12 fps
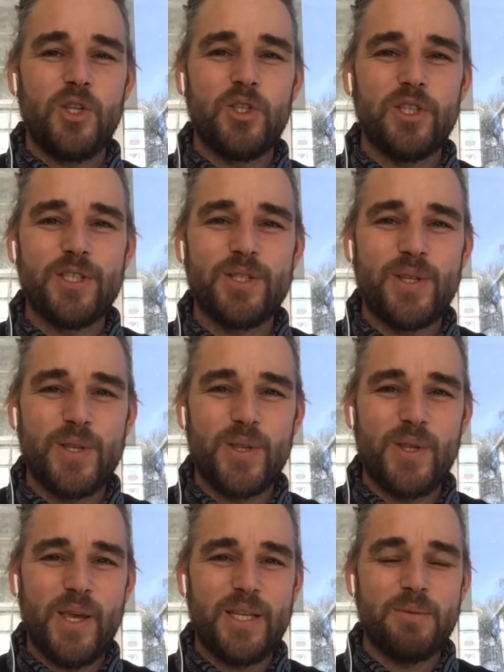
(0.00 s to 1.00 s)
Just,
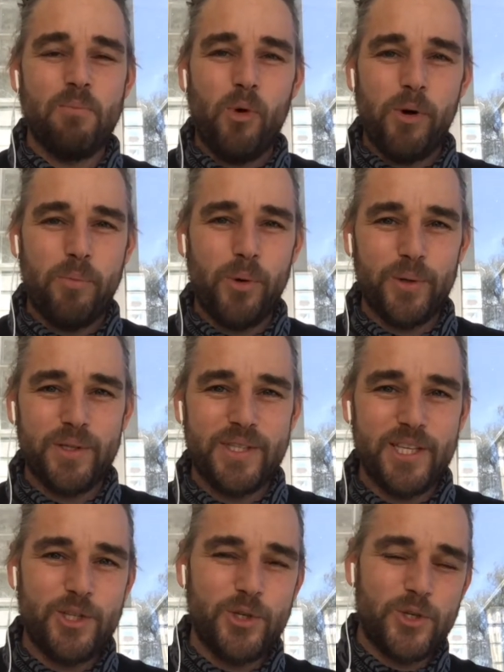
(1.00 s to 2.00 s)
it's more important
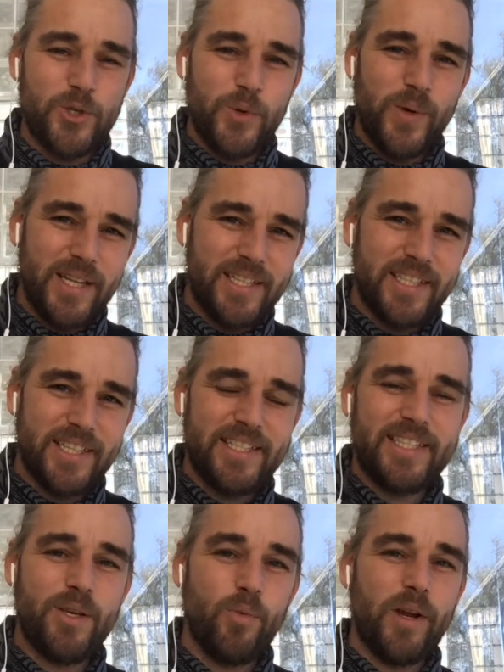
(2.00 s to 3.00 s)
that you do it and
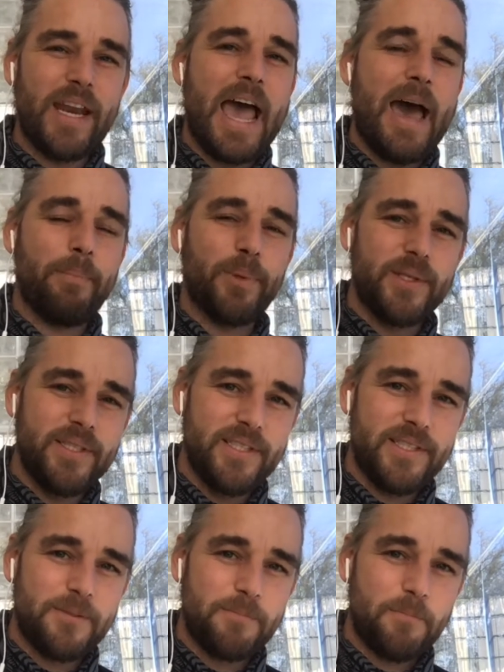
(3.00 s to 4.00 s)
see what
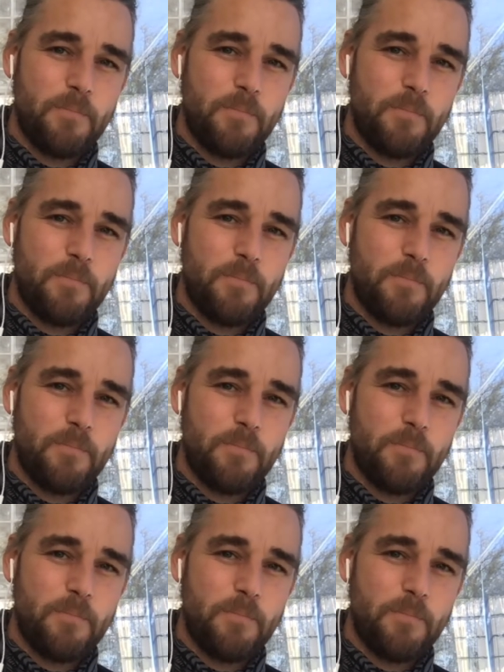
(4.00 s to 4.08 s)
happens.